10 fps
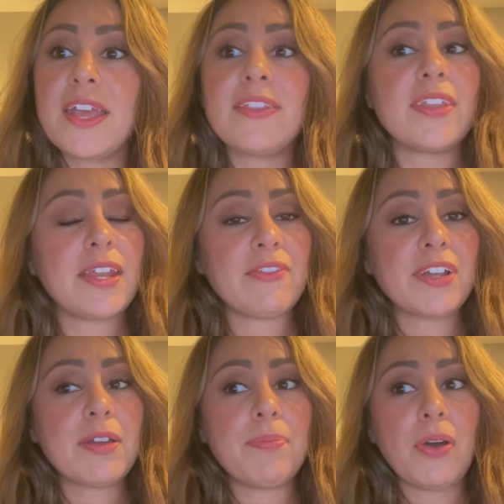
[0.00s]
that every
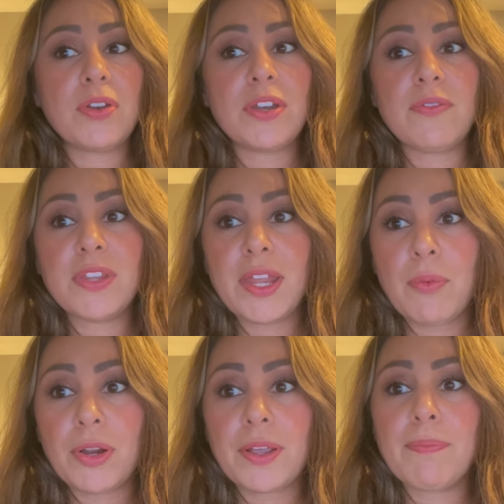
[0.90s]
component of the
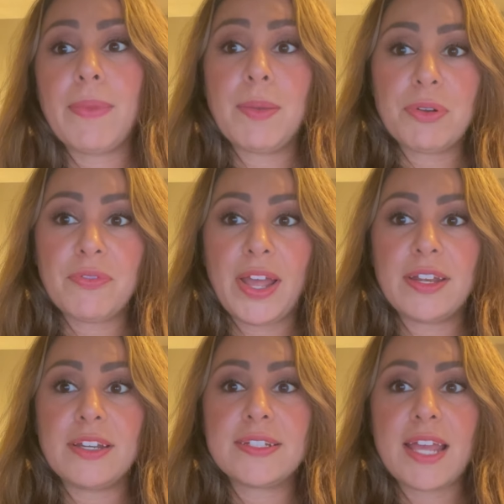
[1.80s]
network may provide
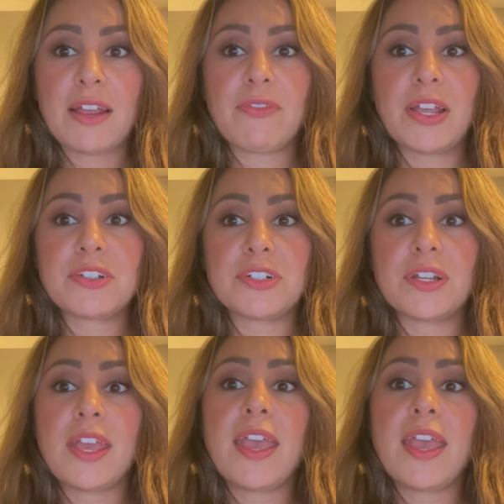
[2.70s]
an attack vector,